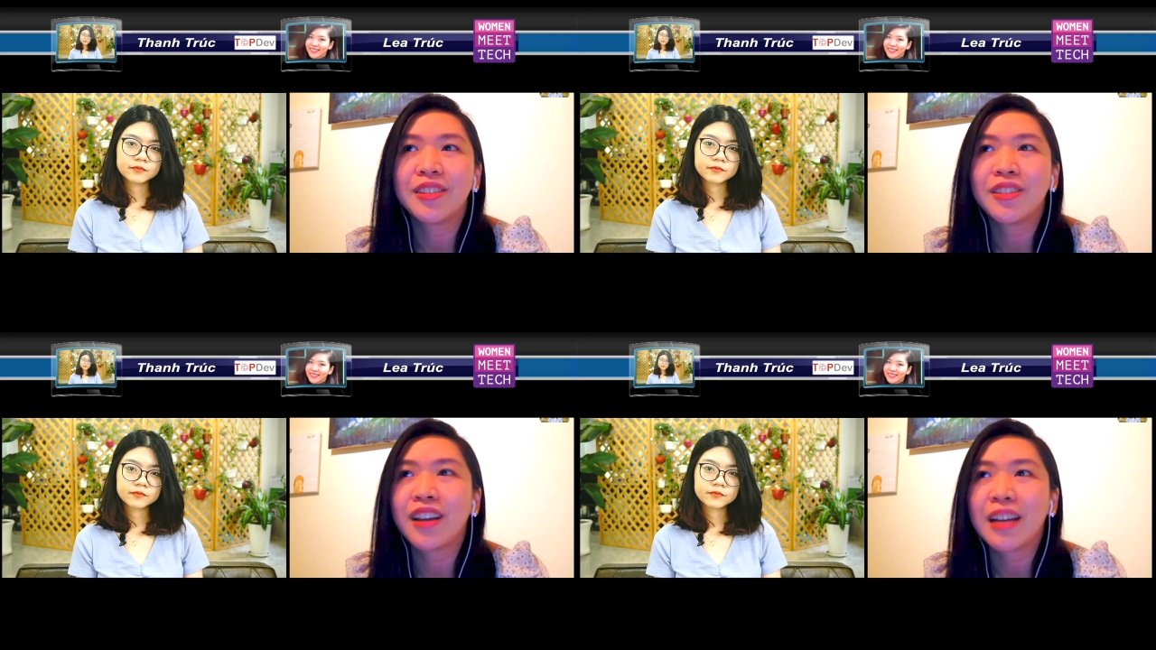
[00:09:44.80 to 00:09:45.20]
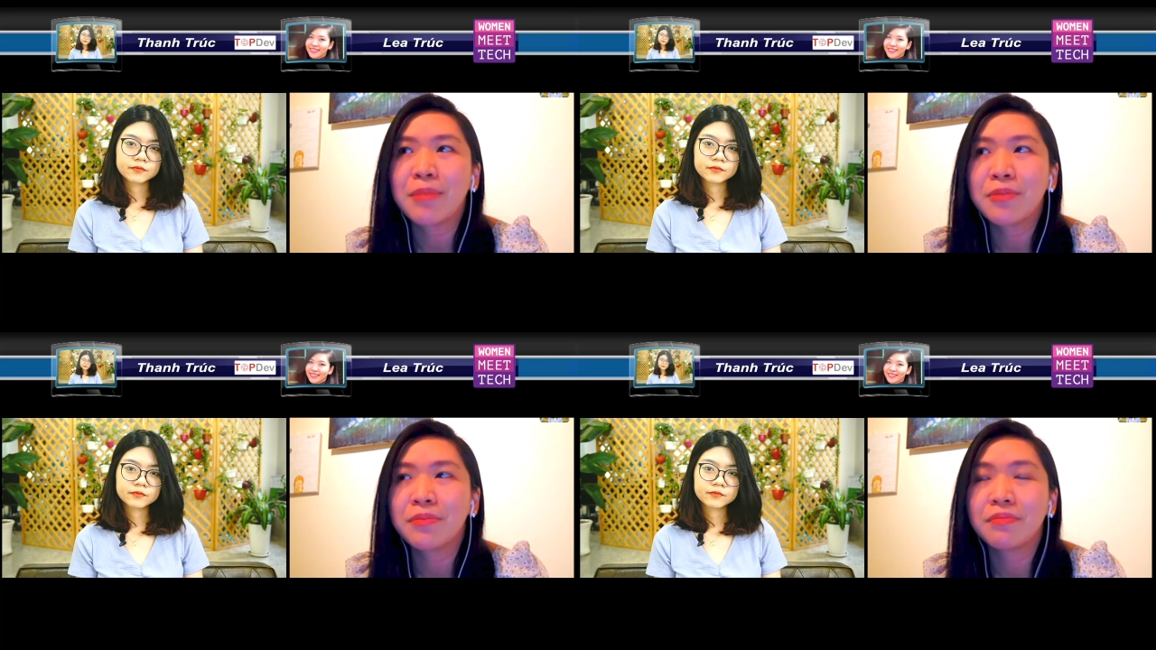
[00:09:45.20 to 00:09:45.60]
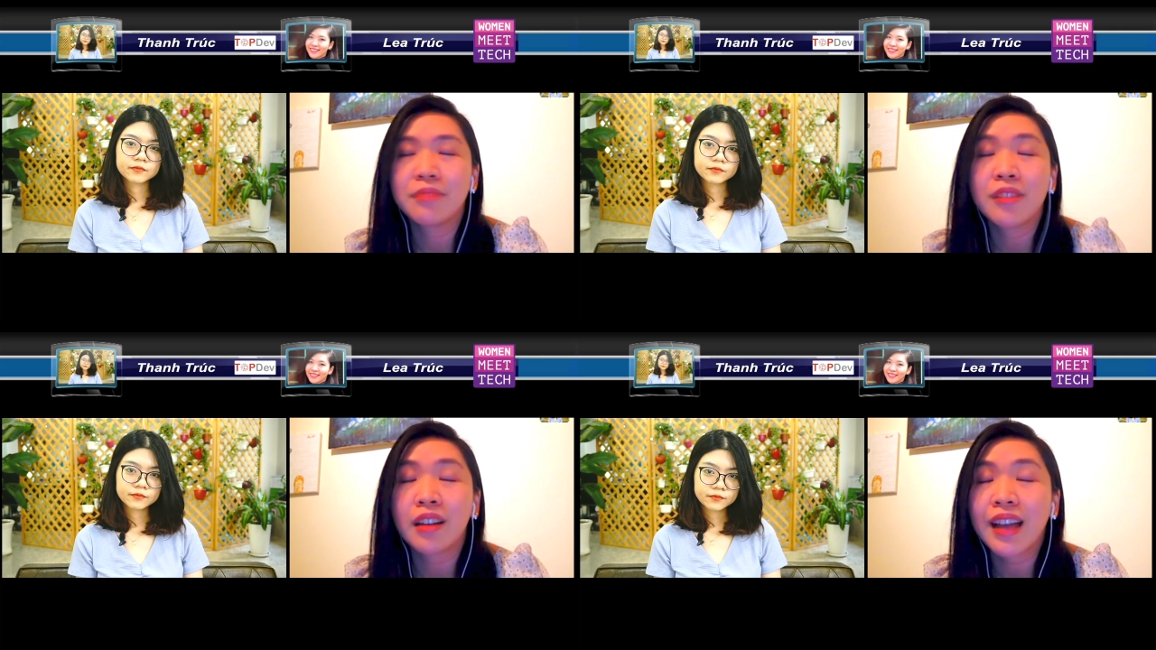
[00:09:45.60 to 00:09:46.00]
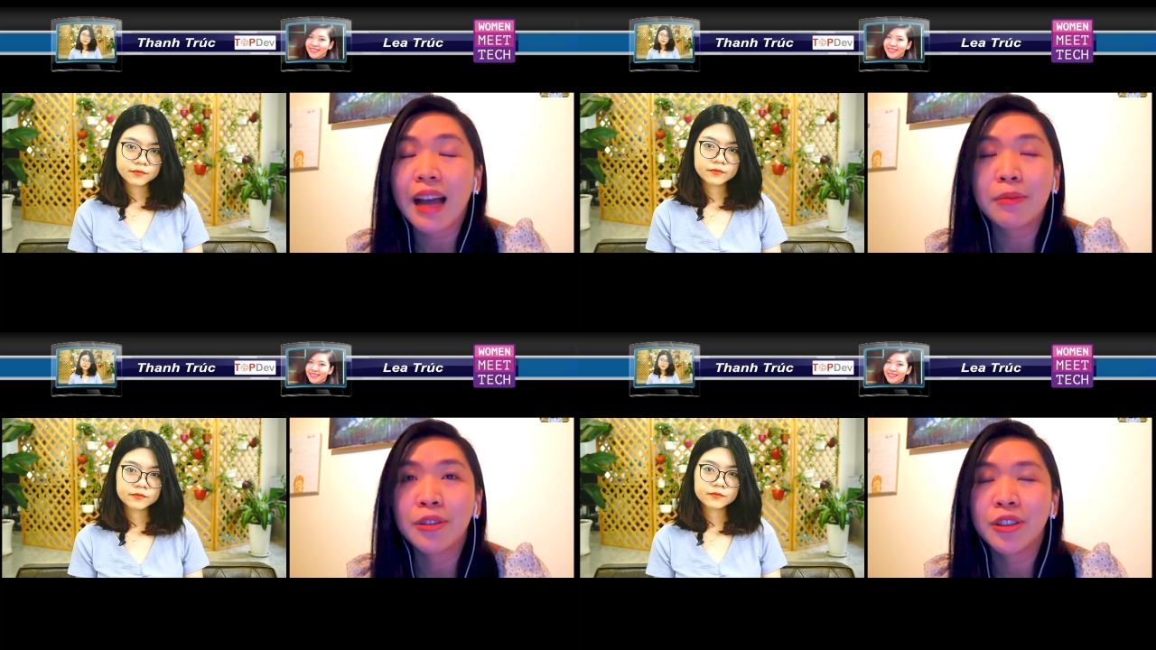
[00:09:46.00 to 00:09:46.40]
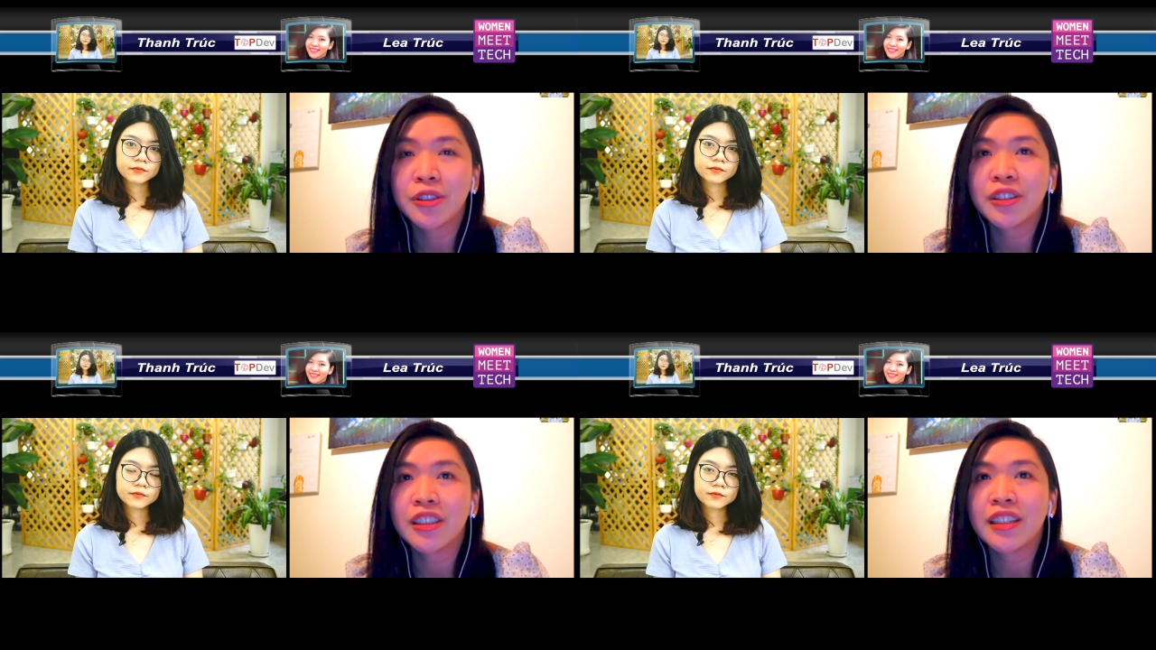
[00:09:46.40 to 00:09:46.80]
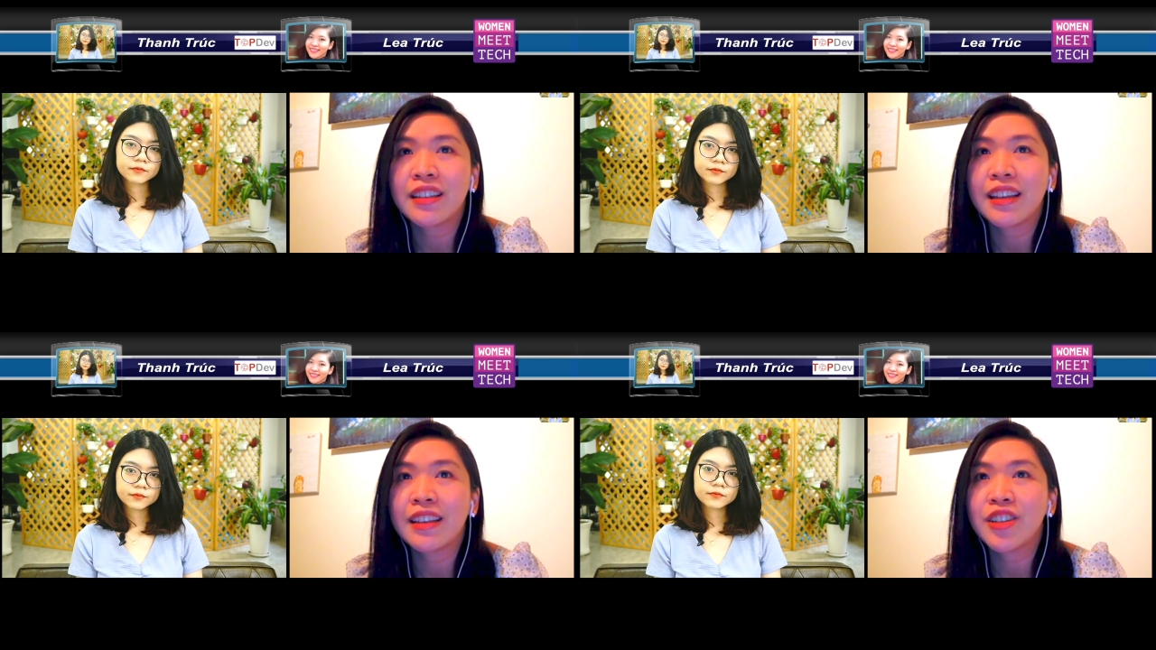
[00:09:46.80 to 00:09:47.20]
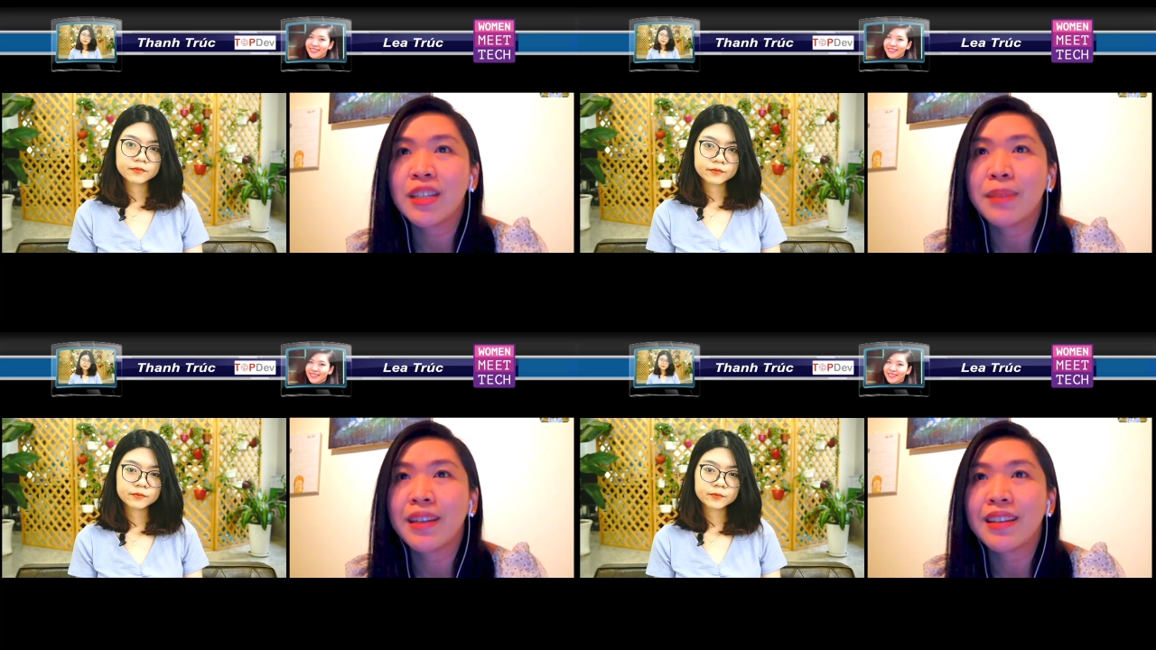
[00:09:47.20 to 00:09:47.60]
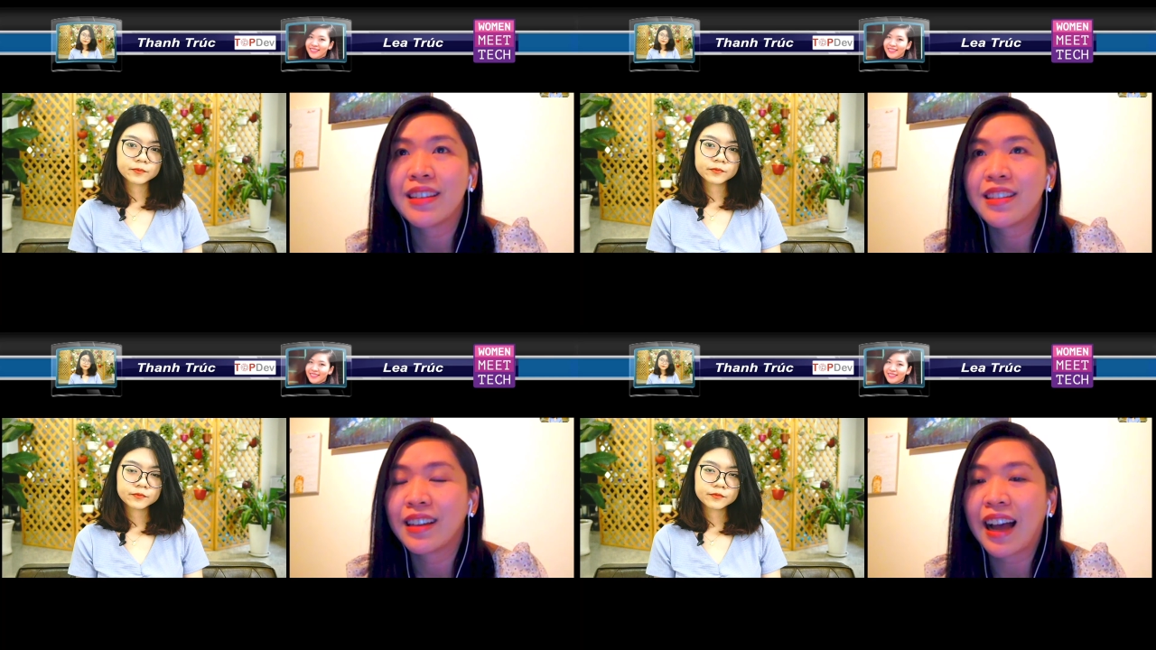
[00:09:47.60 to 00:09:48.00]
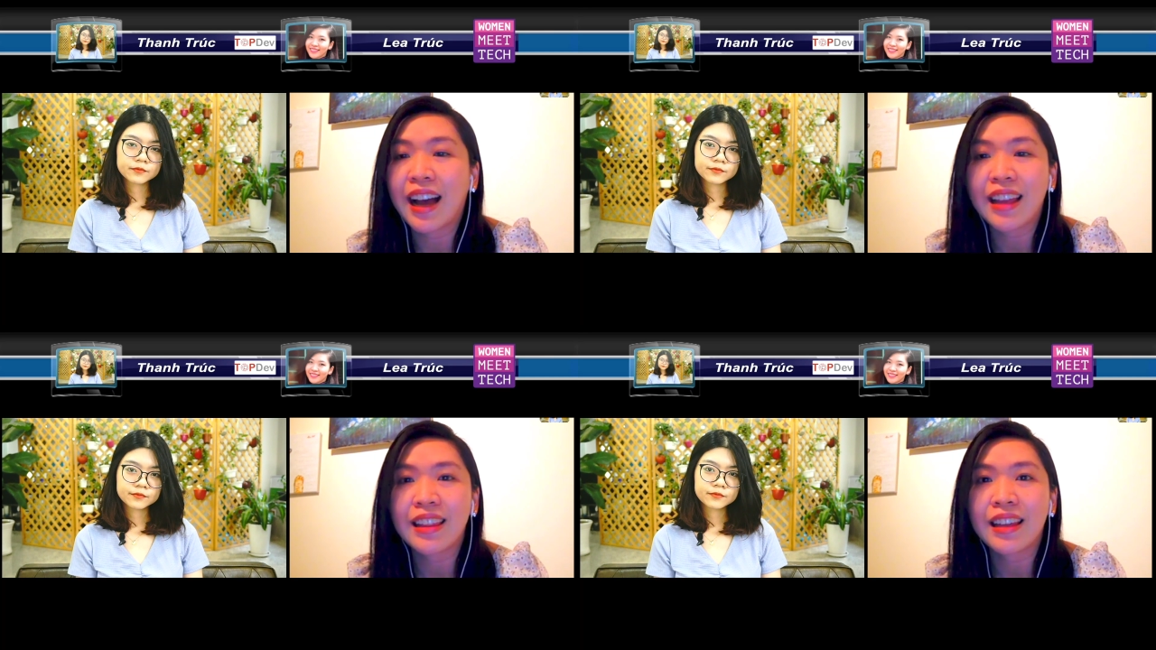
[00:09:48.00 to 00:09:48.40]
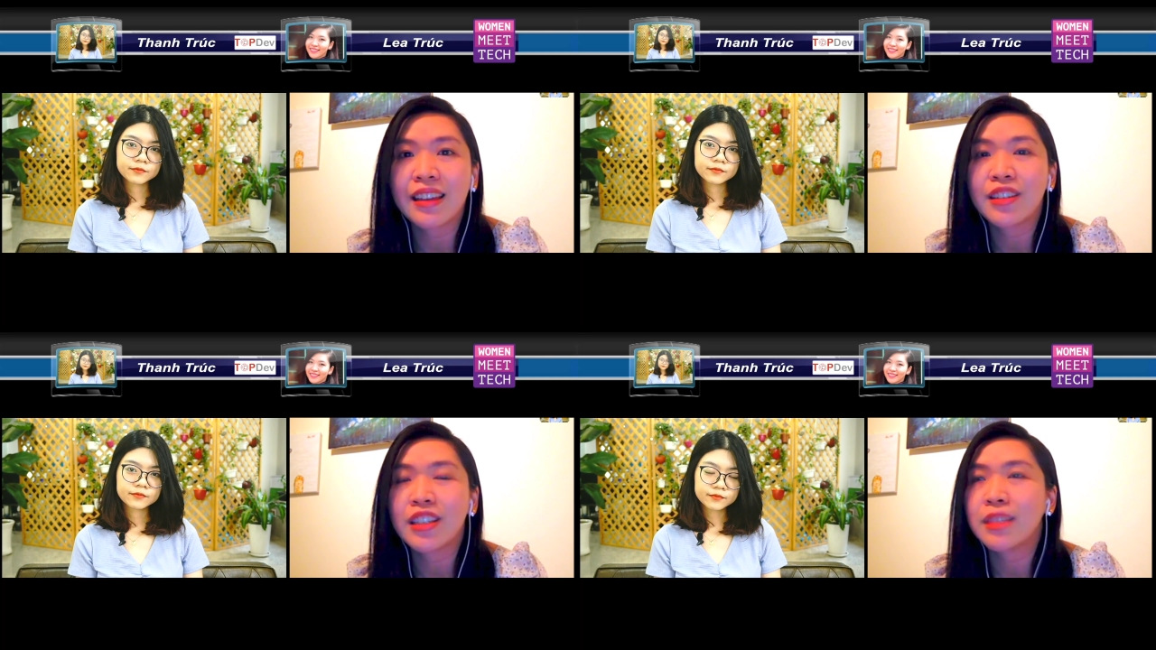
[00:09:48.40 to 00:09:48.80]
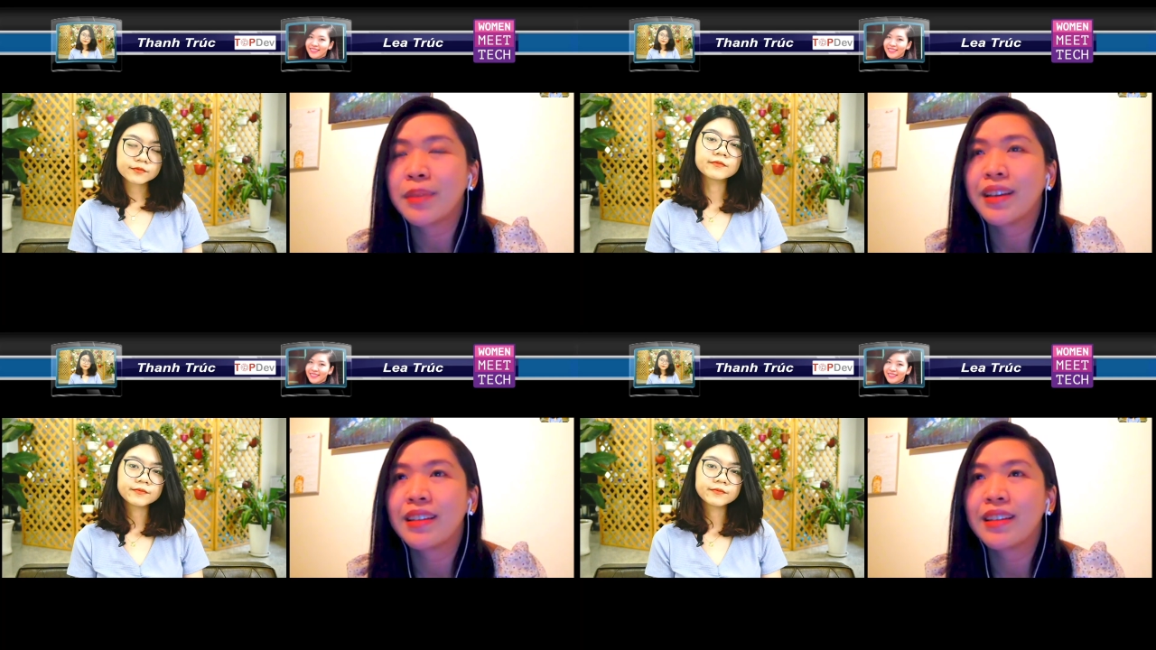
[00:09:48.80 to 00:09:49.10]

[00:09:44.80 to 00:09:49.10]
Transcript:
Speaker 1: you're not able you're not capable to do certain things just because it's a guy thing or just mm-hmm.